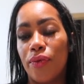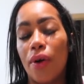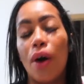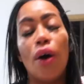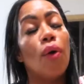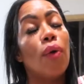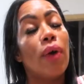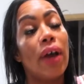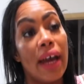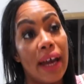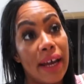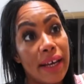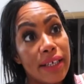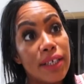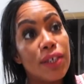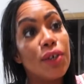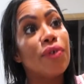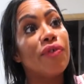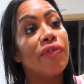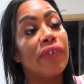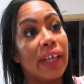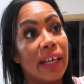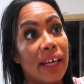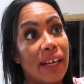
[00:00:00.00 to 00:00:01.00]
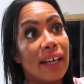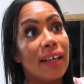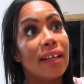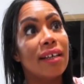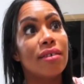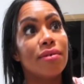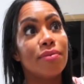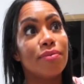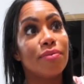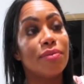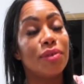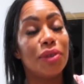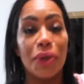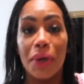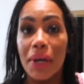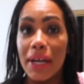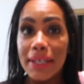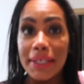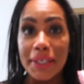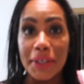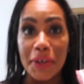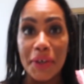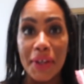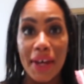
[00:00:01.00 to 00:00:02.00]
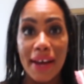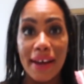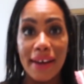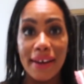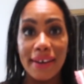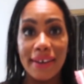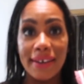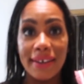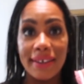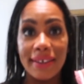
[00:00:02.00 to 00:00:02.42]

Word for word: Okay, Sophia. Do you guys hear that?